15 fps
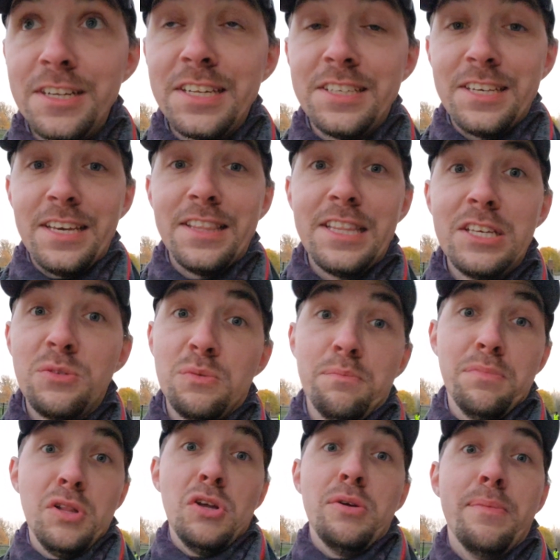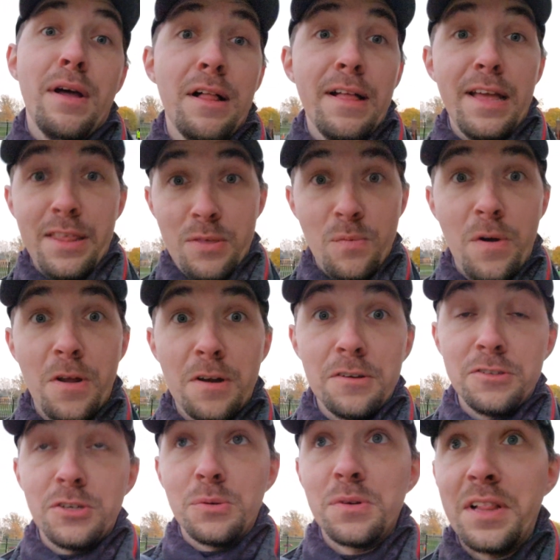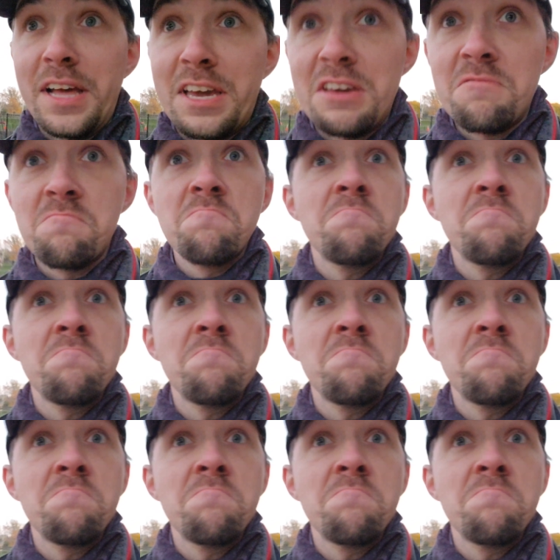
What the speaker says: and he said this one blew them all out of the water. So we're like,